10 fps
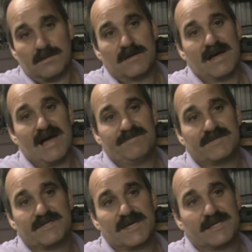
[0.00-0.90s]
a half a
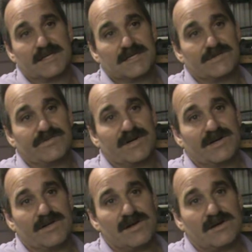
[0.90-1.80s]
second isn't very
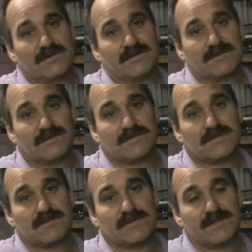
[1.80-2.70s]
long.
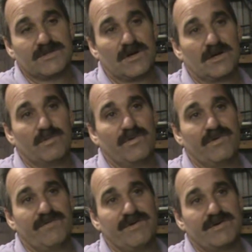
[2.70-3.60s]
It's hard to
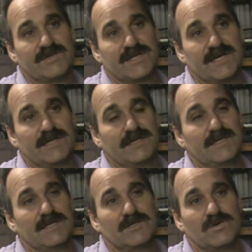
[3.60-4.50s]
believe that your skin
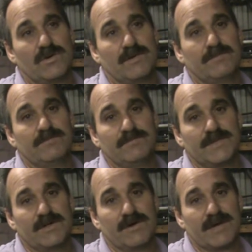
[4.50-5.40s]
can absorb,
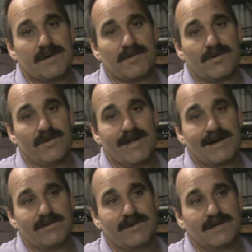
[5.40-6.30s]
you know, a chemical
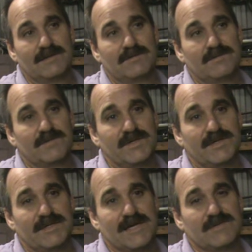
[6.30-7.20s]
that quick,
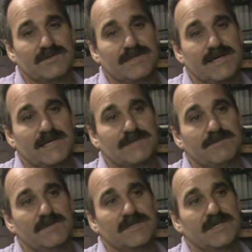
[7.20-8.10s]
but that's what the
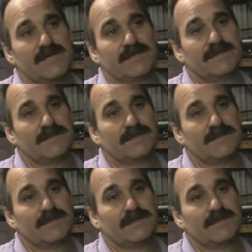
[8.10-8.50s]
experts say.